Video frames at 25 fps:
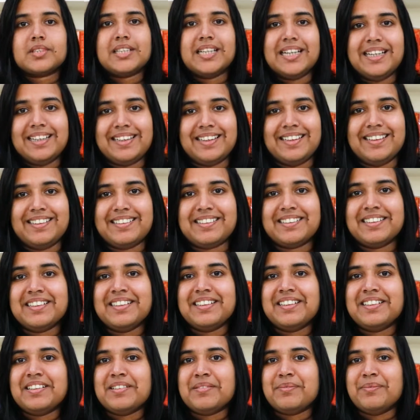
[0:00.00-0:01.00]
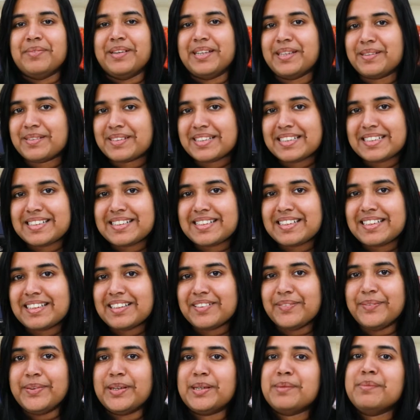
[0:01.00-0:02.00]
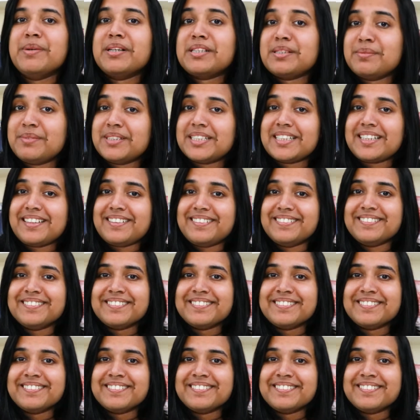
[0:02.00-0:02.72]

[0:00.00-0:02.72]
Hi guys, my name is Nithi and welcome back to my channel.